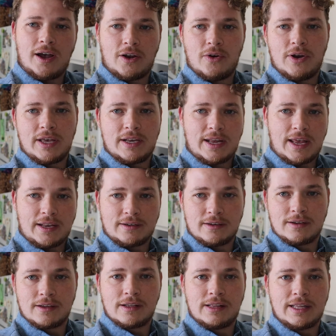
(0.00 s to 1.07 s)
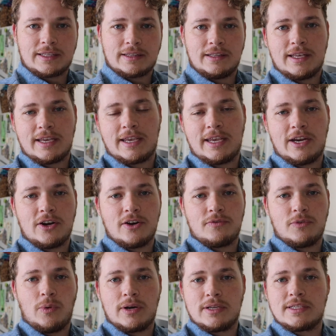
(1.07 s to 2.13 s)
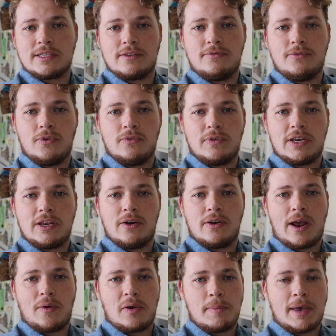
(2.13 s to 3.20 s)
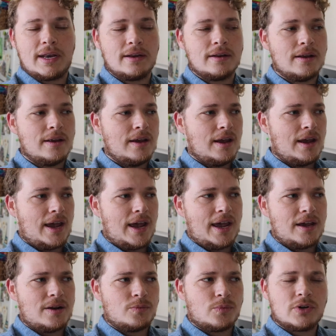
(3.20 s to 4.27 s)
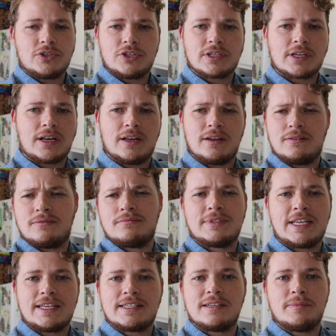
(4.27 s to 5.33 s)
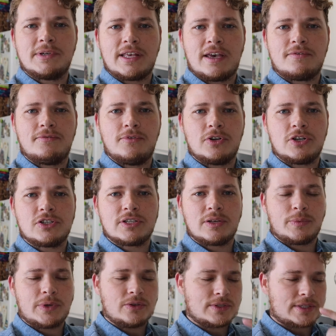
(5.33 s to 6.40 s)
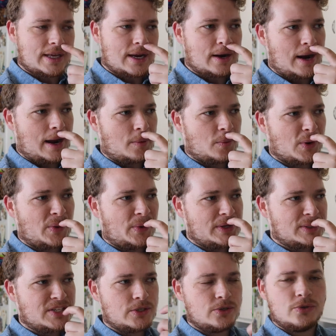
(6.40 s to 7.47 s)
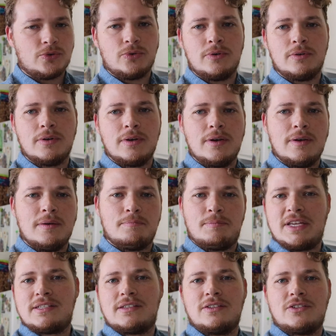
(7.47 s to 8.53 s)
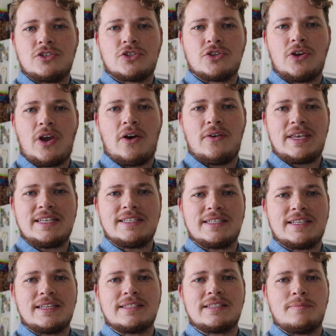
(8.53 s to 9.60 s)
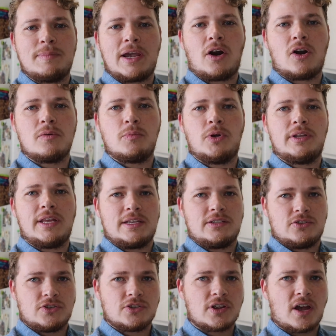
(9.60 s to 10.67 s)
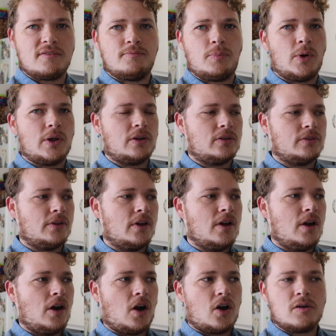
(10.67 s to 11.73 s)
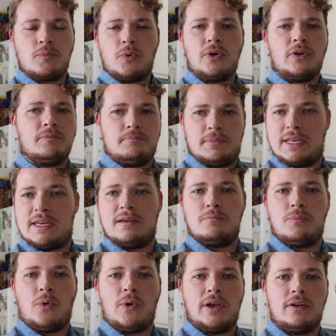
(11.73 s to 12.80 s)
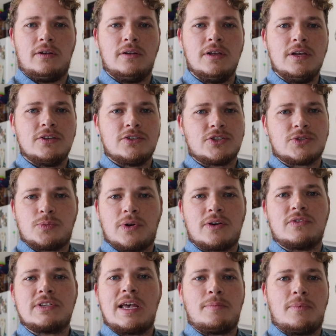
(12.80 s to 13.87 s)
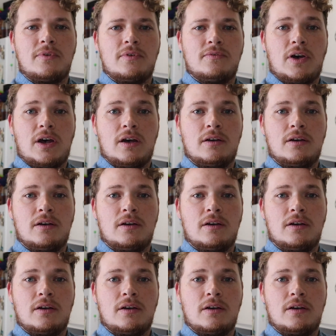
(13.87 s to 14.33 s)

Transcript: Go ahead and click the link here if you want to see the full video on how we made it. And we're just going to take some of that footage that we used there and we're going to basically just show you how easy it is to make hard-boiled eggs. They're soft-boiled, hard-boiled, medium boil, just whatever type of